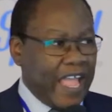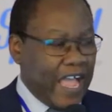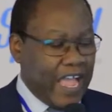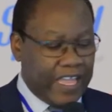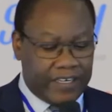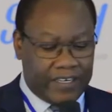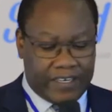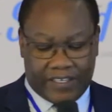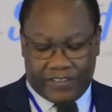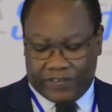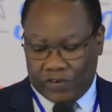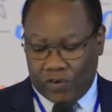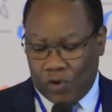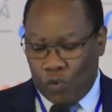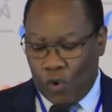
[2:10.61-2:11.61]
And
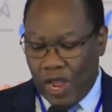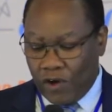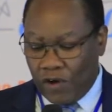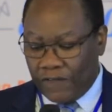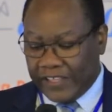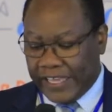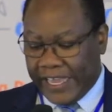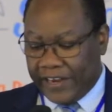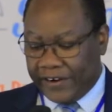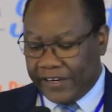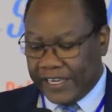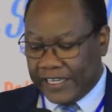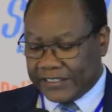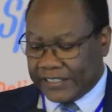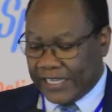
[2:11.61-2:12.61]
so one of the
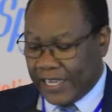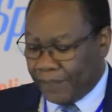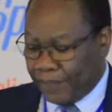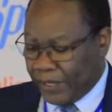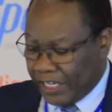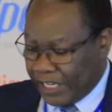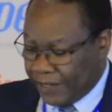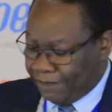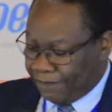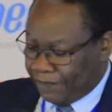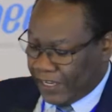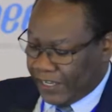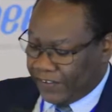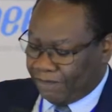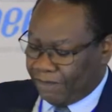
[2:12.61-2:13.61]
areas I
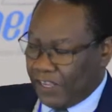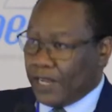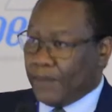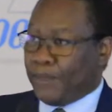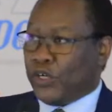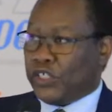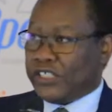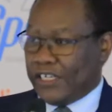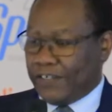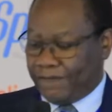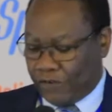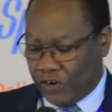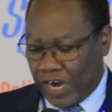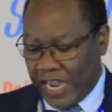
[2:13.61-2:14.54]
believe is very important for